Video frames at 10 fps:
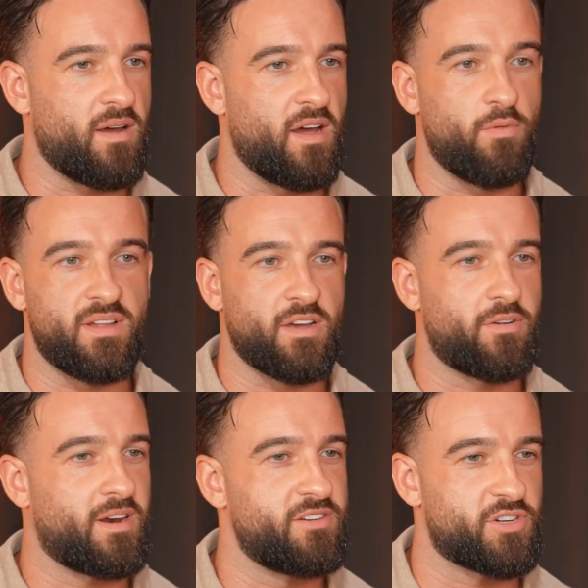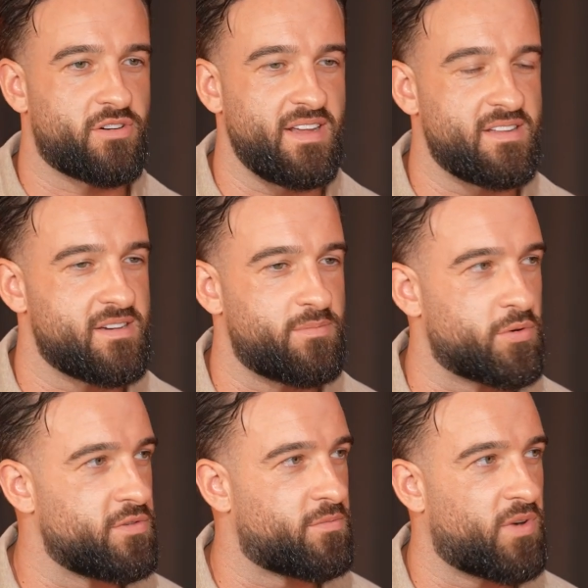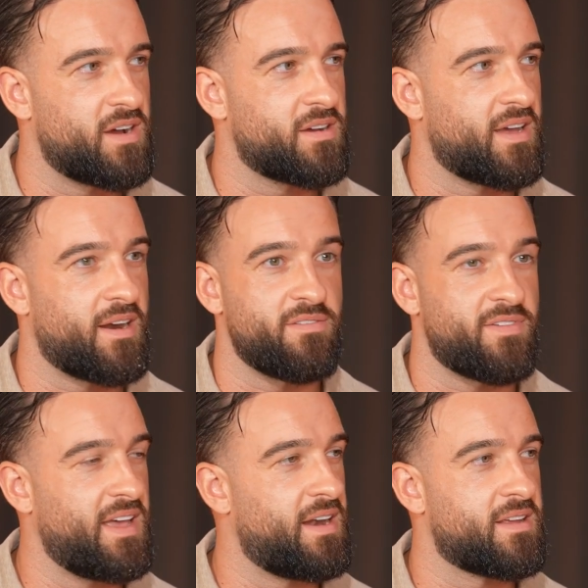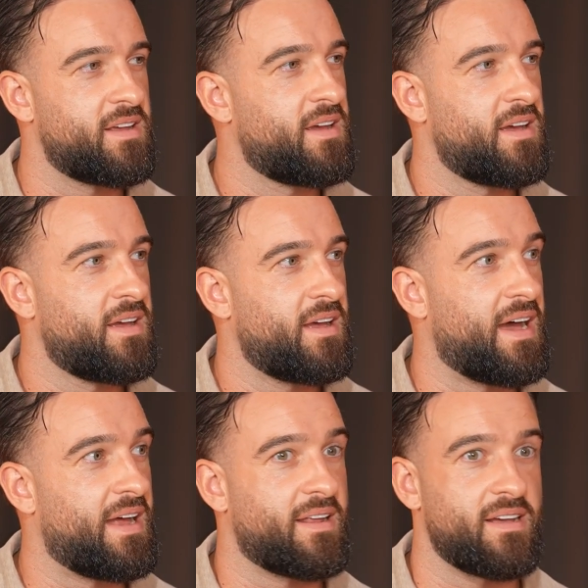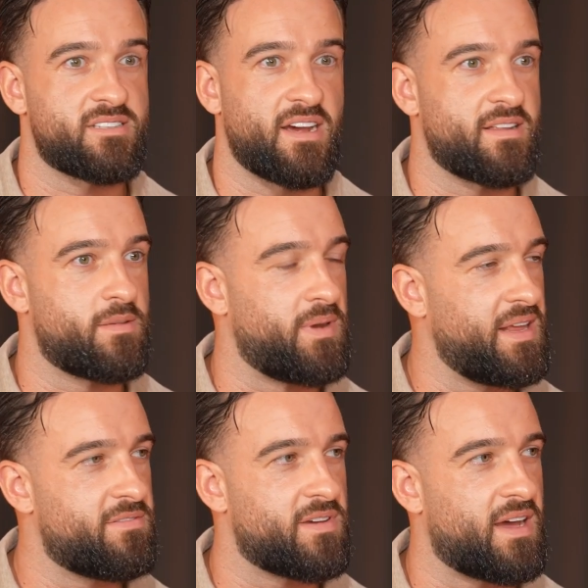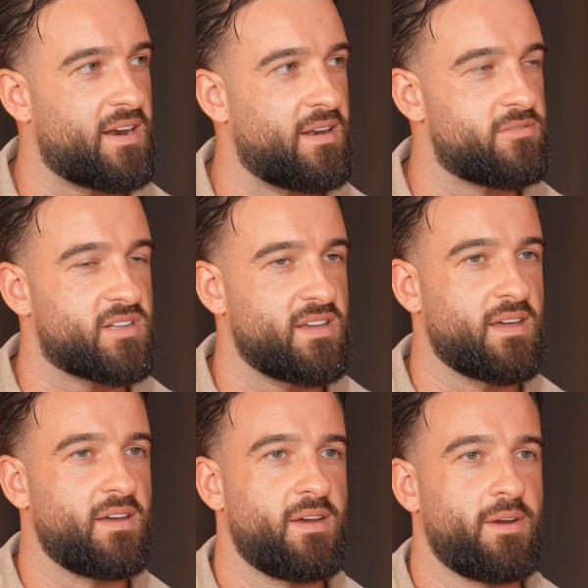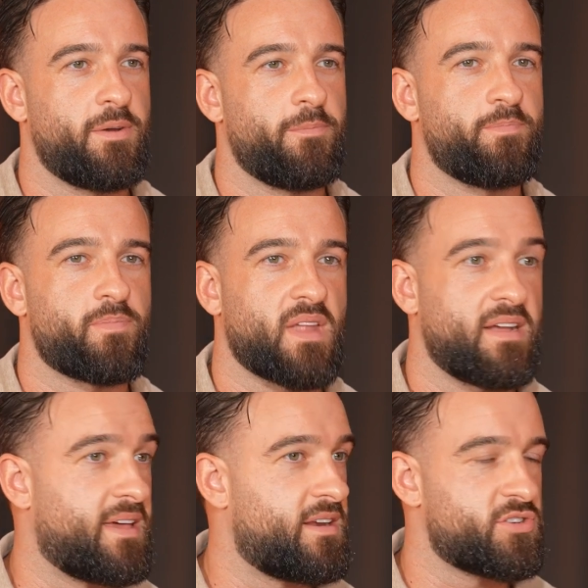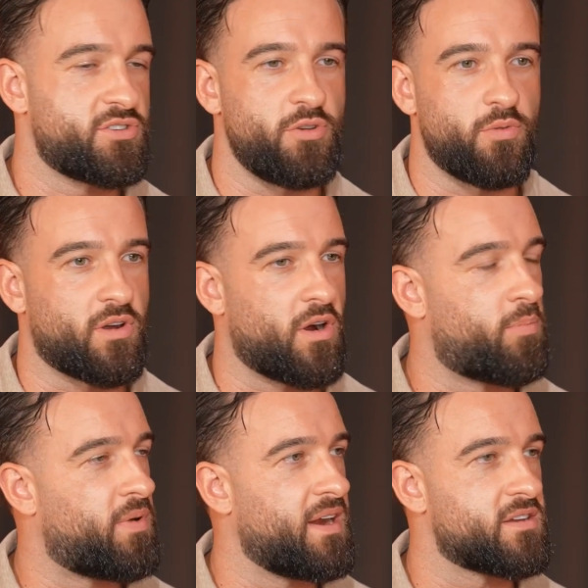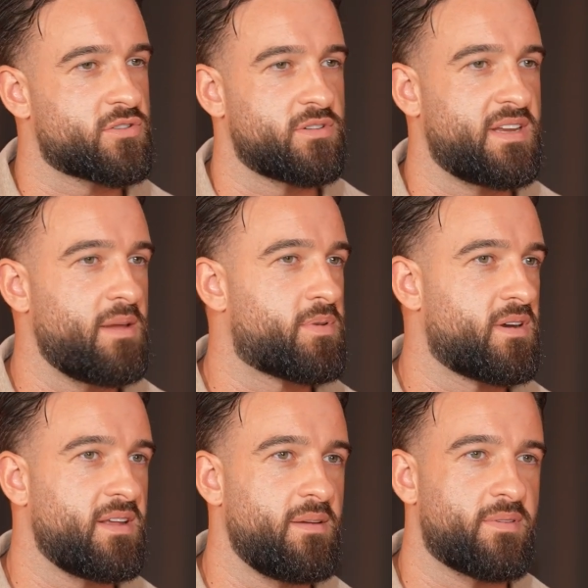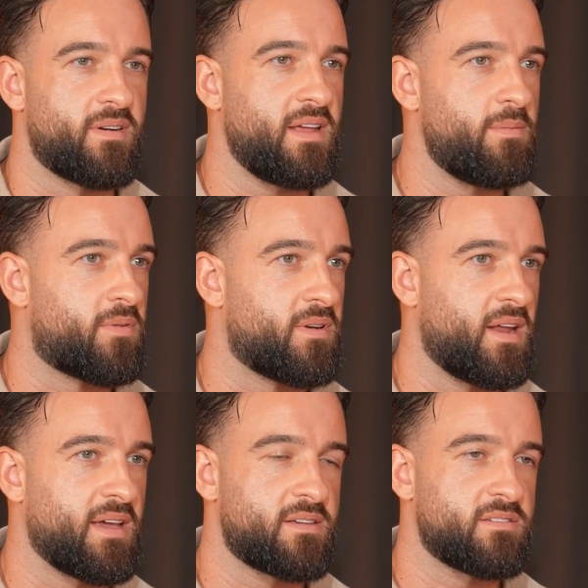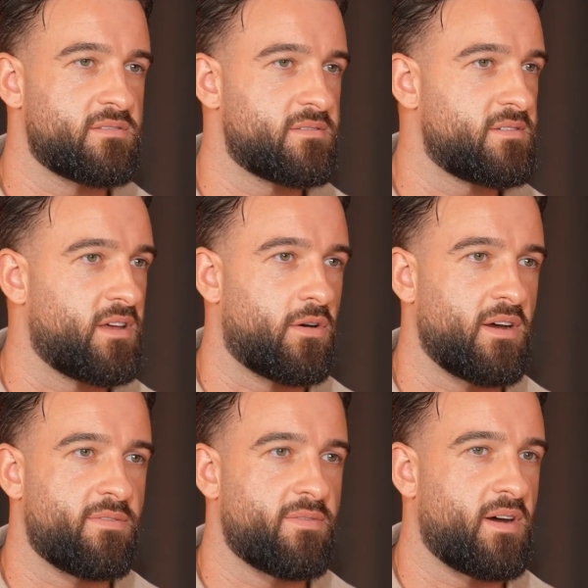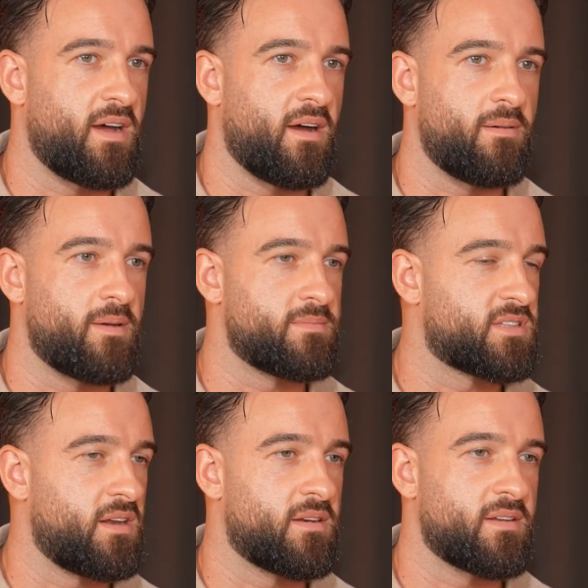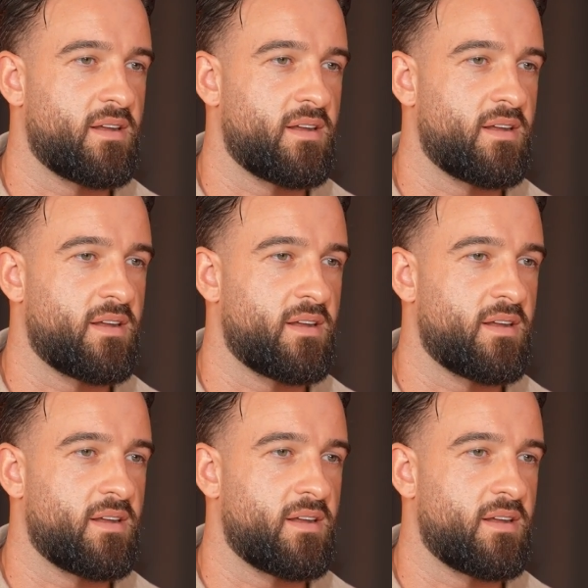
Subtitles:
went out on a journey to prove him wrong, and I failed. And then I started to believe it, and it was like, then it's just you incorporate it, just go deeper and deeper and deeper, and like, you know, I'm still.